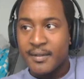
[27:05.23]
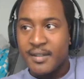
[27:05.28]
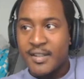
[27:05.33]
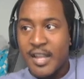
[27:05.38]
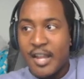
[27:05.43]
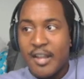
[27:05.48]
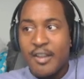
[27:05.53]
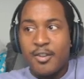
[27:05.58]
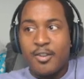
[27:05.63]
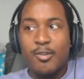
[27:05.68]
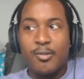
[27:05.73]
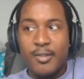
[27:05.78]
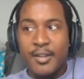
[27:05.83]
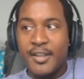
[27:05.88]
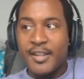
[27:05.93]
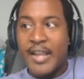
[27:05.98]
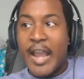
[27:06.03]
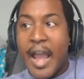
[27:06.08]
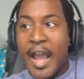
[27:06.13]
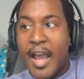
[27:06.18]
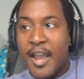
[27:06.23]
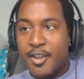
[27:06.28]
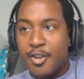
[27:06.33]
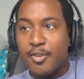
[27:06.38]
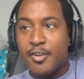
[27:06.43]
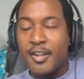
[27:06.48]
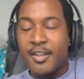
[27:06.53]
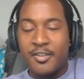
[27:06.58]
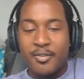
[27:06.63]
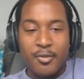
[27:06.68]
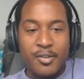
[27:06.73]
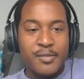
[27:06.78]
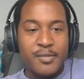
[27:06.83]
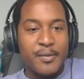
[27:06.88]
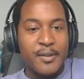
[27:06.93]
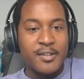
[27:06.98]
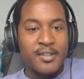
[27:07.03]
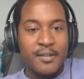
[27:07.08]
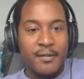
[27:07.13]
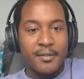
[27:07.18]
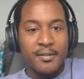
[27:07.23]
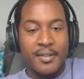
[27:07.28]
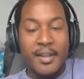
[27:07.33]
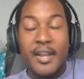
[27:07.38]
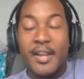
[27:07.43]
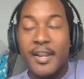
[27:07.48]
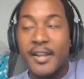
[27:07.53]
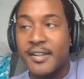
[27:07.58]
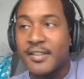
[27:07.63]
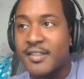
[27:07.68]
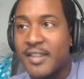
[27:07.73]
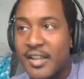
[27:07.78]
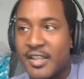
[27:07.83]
telling her, like, yeah, you need to experience other things.